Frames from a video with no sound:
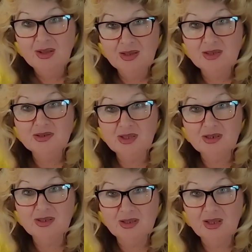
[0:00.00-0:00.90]
they
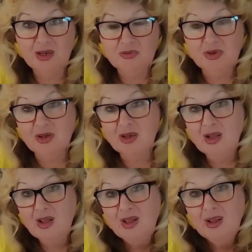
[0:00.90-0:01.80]
started laughing.
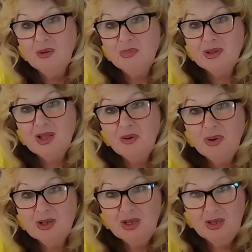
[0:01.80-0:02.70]
But they
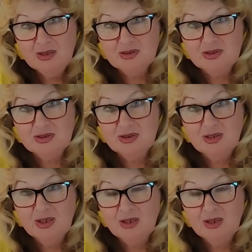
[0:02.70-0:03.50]
were kids.